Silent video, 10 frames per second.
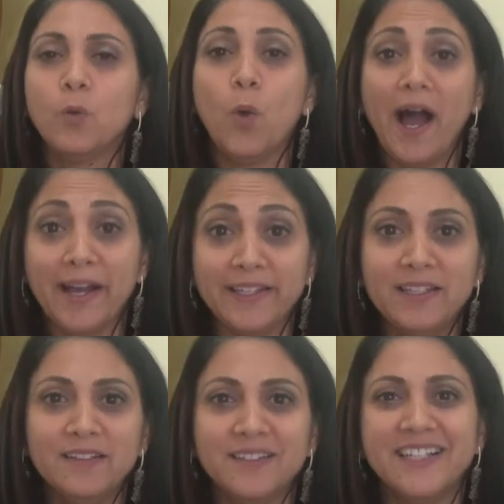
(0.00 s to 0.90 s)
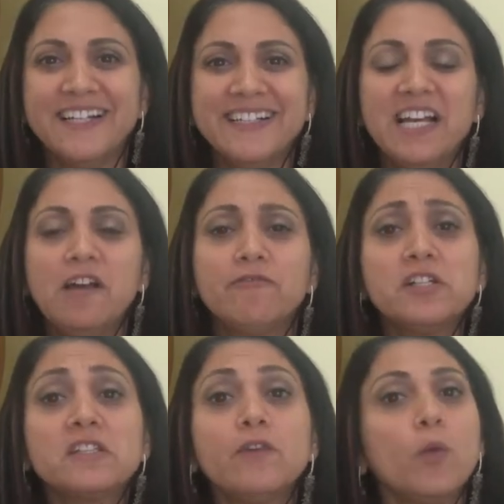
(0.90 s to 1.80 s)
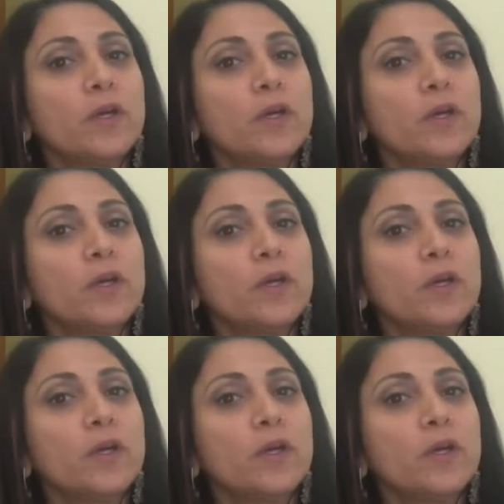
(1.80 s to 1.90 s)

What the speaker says: Why? First of all,